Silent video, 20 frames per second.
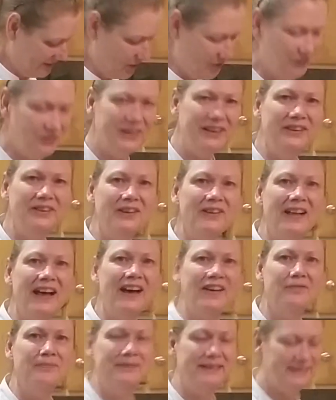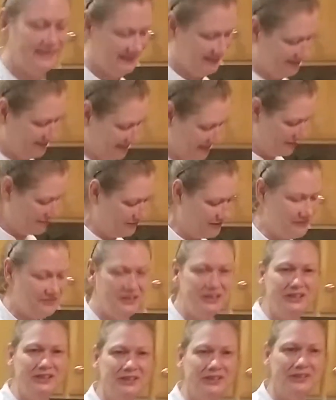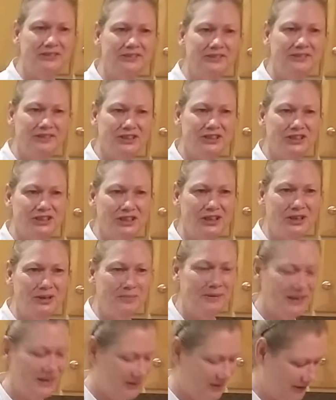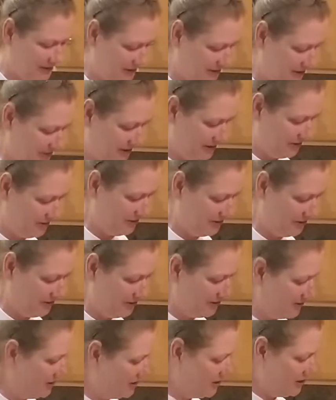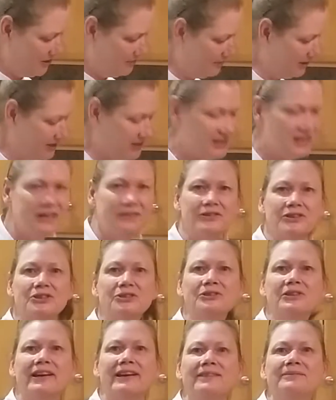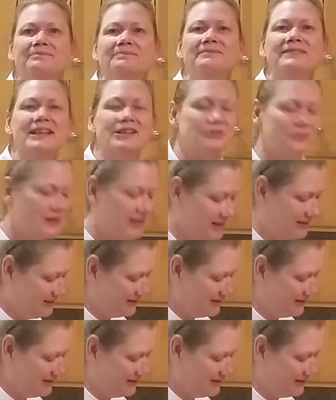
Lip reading: hopefully they'll have me. I'm 52, just started my culinary career, but it's never too late. That's what I